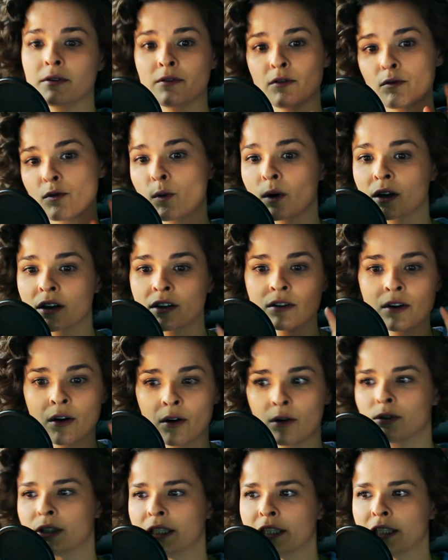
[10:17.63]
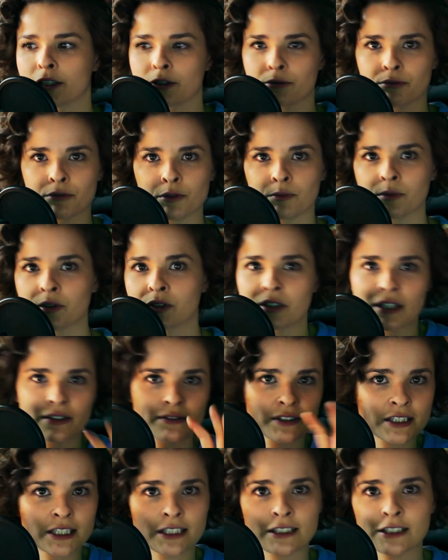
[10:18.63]
if you want to know like the rumors,
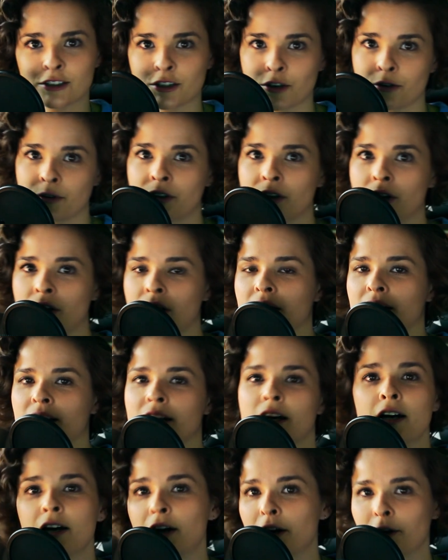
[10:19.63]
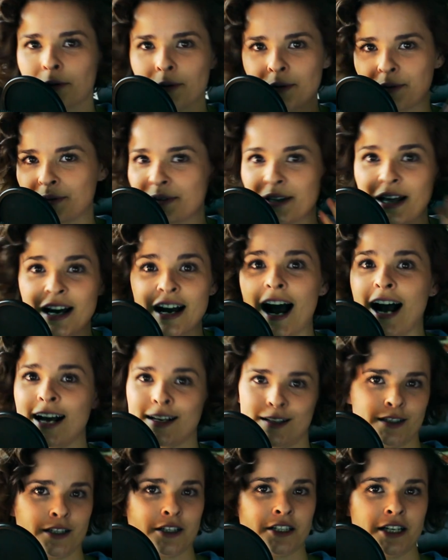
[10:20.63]
everything that's going on,
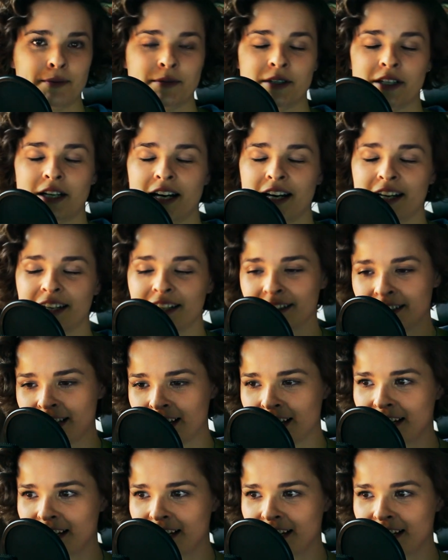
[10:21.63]
ask a Gemini.